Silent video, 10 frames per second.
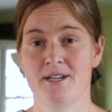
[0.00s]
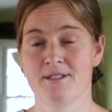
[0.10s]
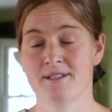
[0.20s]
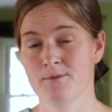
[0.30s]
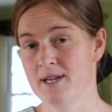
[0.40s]

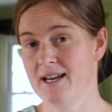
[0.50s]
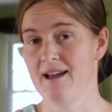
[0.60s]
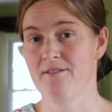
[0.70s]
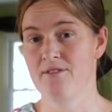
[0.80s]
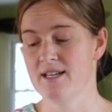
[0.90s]
since we can
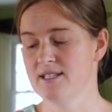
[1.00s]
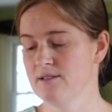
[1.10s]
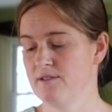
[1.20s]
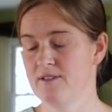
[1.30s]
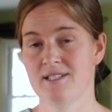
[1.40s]
have
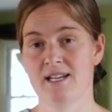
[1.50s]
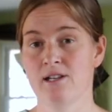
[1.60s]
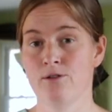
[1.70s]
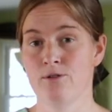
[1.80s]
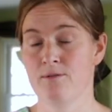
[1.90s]
this if it's
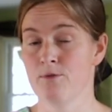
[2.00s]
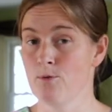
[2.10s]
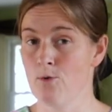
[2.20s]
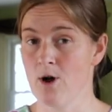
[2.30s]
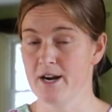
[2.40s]
diluted
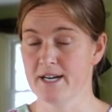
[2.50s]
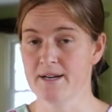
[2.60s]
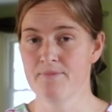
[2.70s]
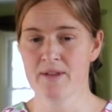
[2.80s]
with water,